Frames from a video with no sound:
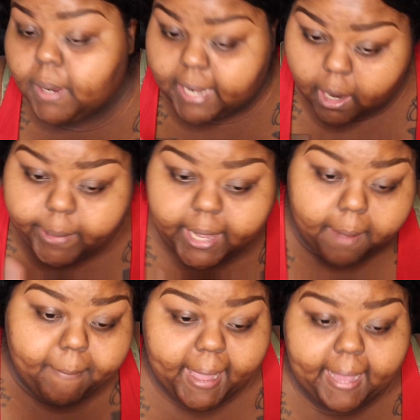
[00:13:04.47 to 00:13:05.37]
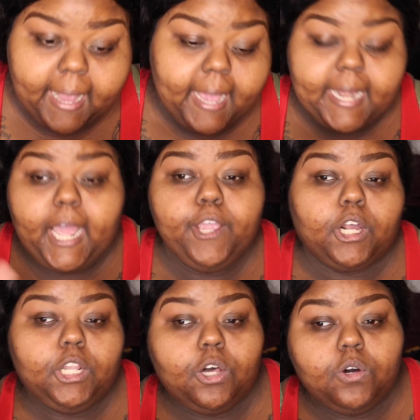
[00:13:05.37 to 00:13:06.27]
but now we come back and now you're
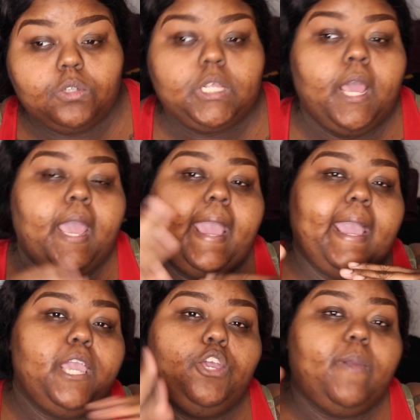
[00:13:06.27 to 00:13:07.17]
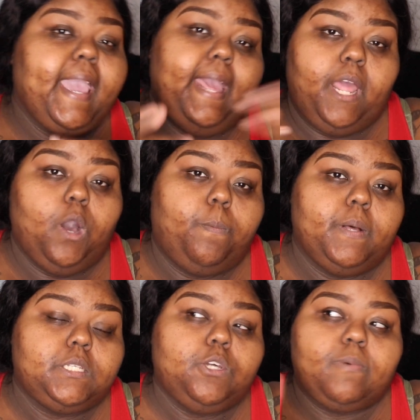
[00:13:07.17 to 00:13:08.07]
closed and you can't help
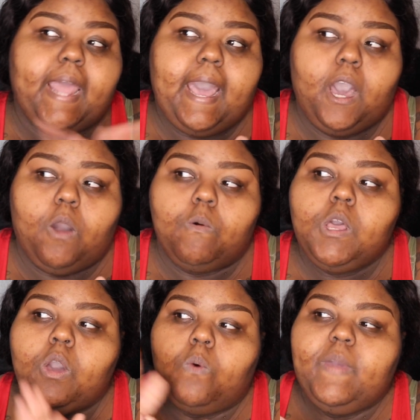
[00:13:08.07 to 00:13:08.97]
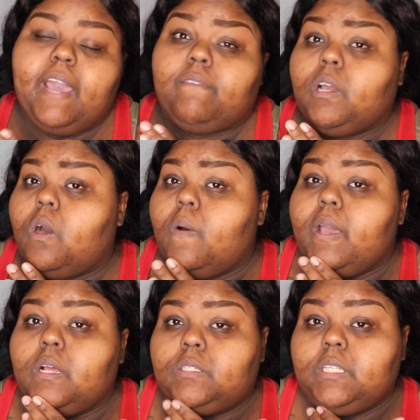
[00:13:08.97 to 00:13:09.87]
us. So now we have to go
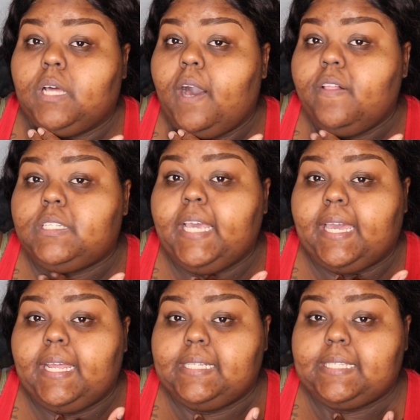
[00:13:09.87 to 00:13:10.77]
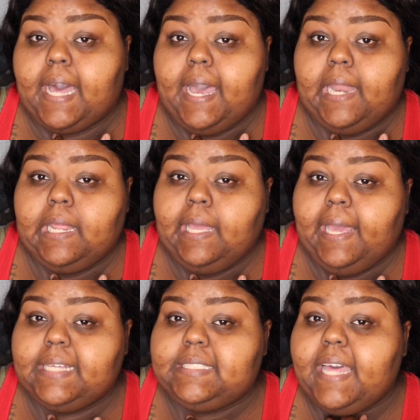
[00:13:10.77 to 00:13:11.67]
to the other ticketing side
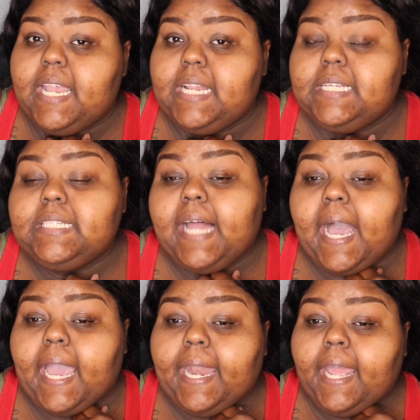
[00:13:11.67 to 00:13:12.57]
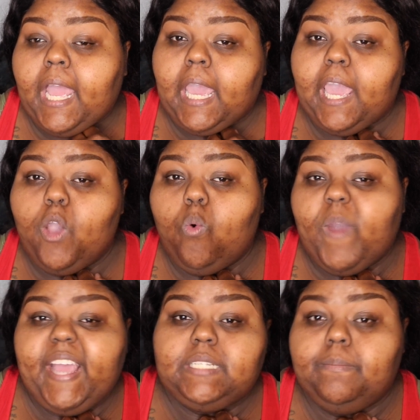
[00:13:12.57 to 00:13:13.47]
and stand in this line and
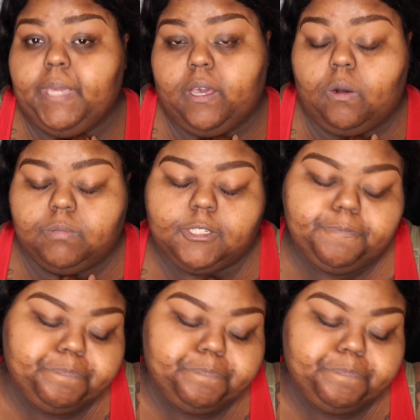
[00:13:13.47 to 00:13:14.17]
wait to be helped.